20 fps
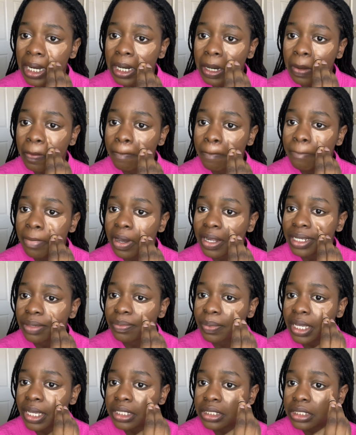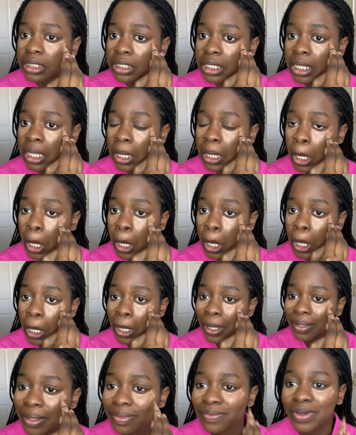money based.
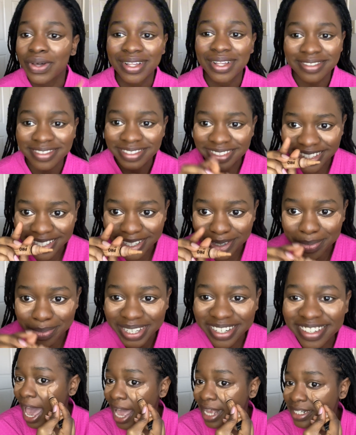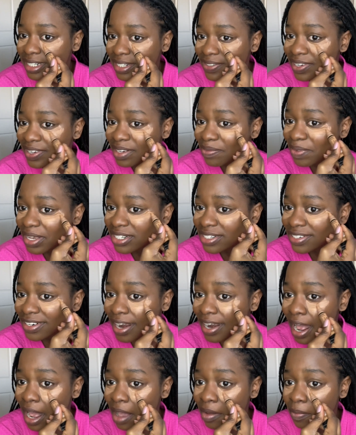Well, a little bit. I just want to make
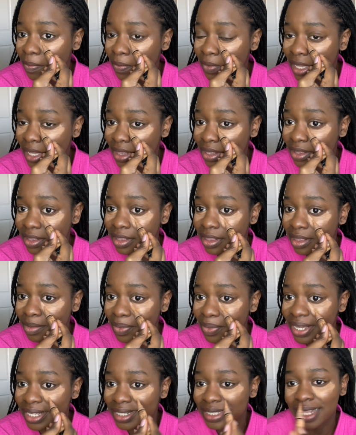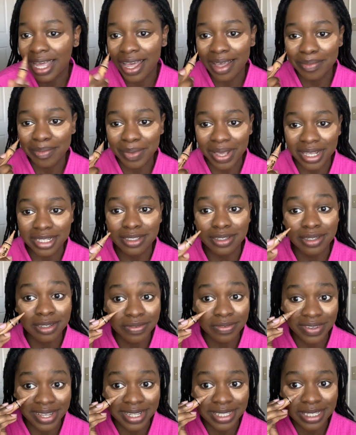sure I'm in the place that best
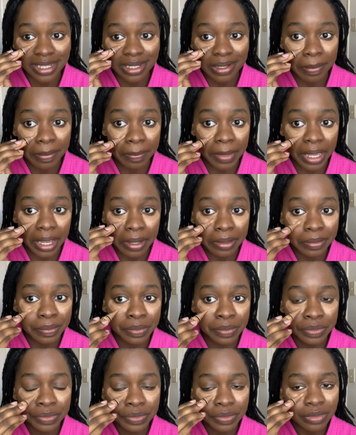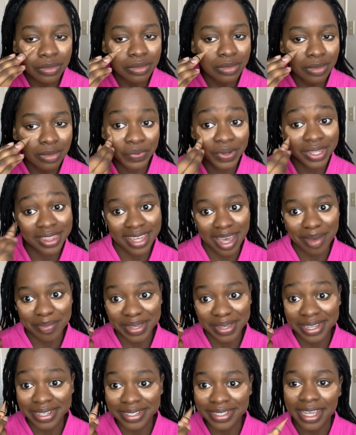fits me. With that
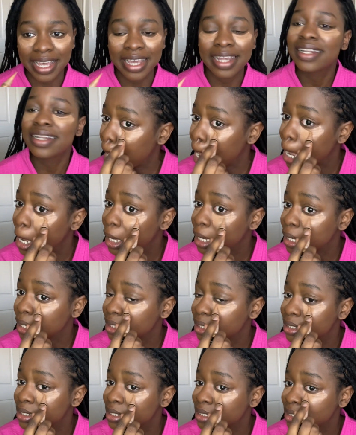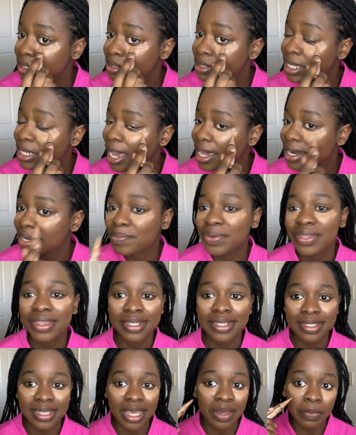being said, it's kind of been
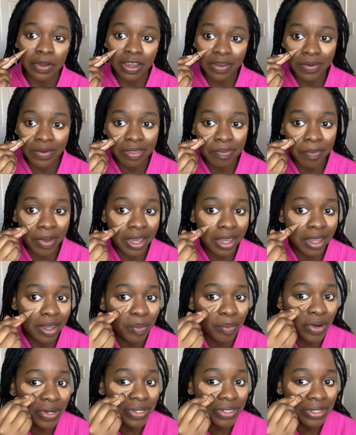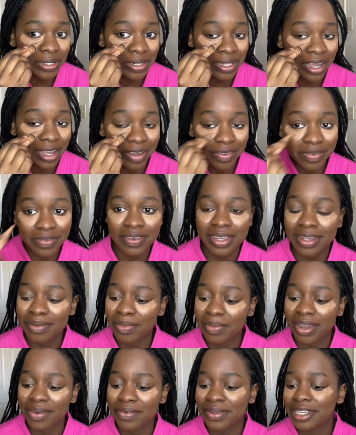the same way with my personal life and
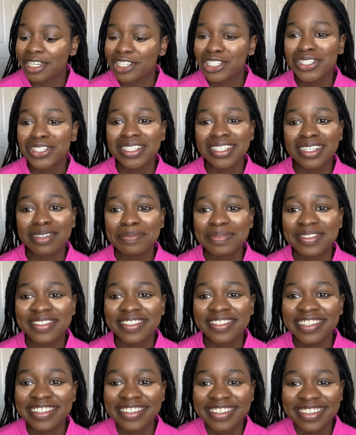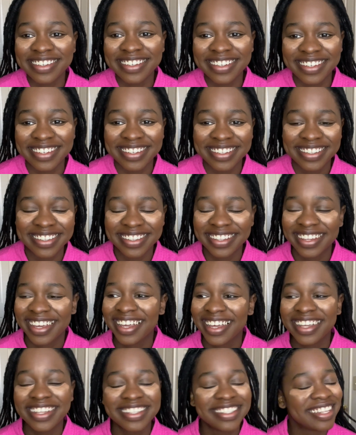my relationships.
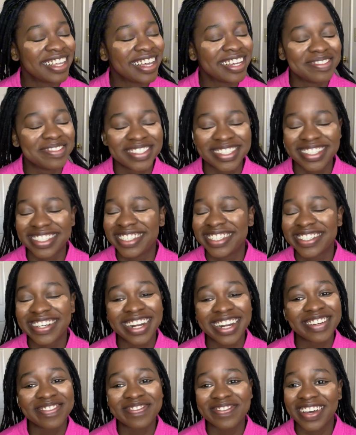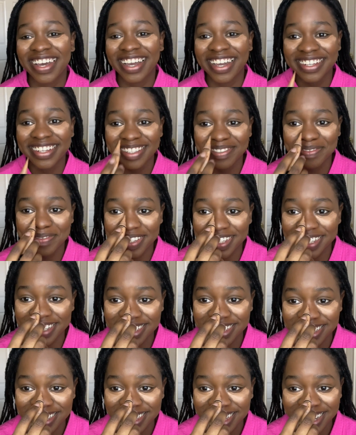I'm just trying to find the
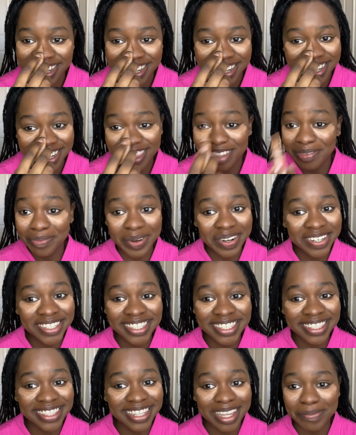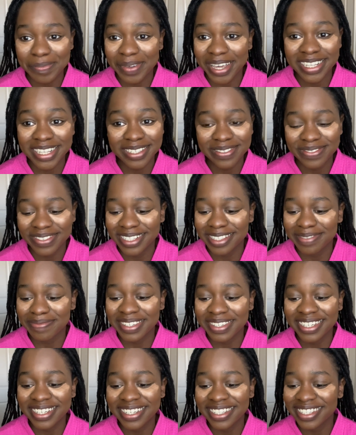person that best fits
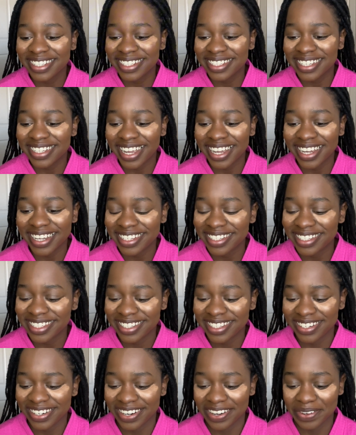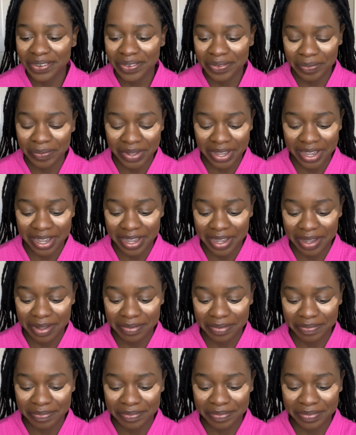me these days,
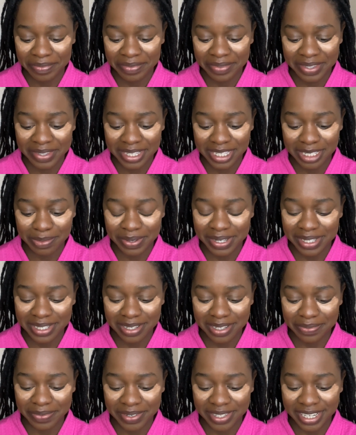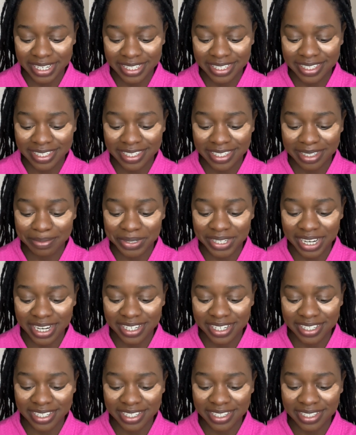It's been some relationship
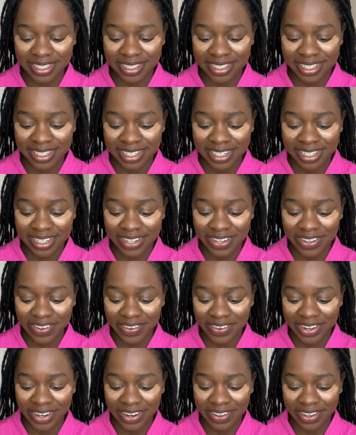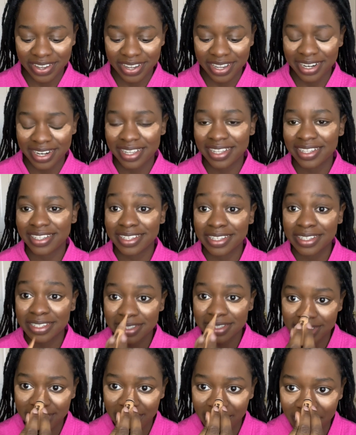changes going on.
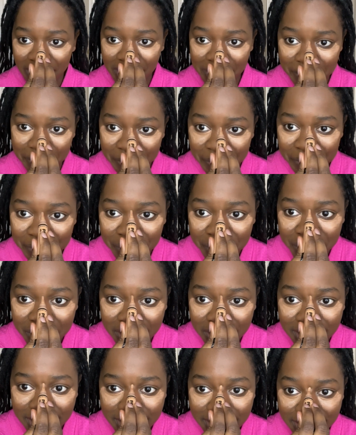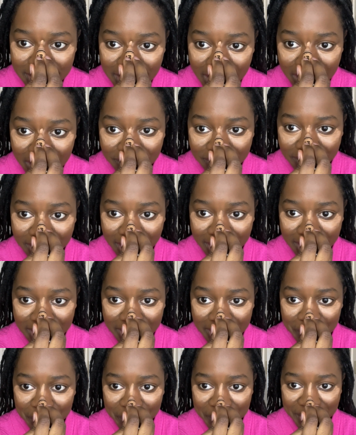So I'm
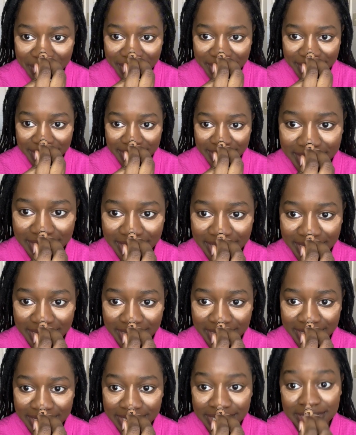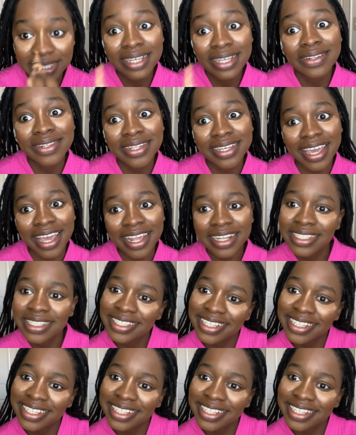navigating being single again.